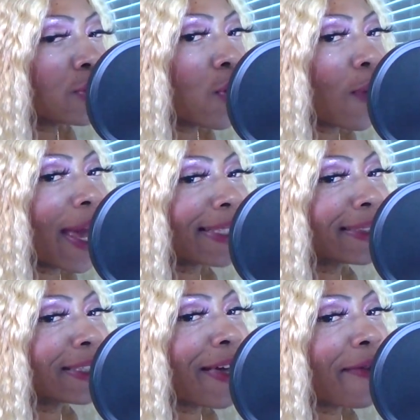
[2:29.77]
Your
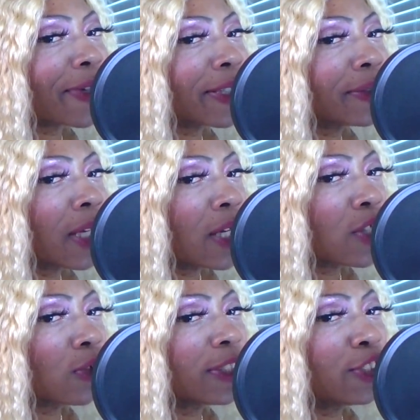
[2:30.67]
ex lover,
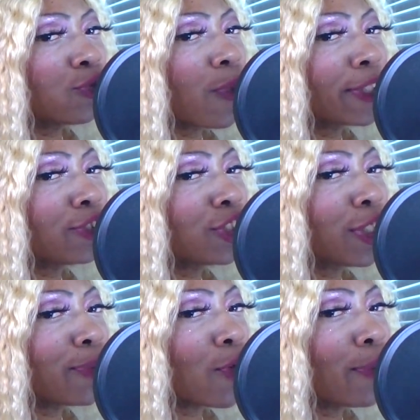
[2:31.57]
your situation
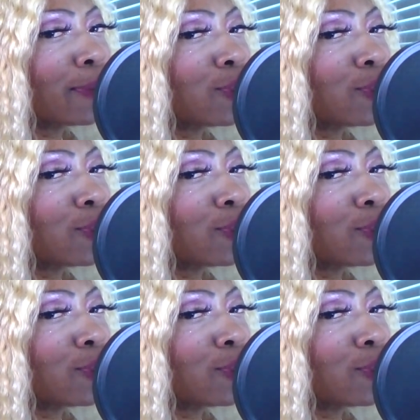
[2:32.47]
ship, your in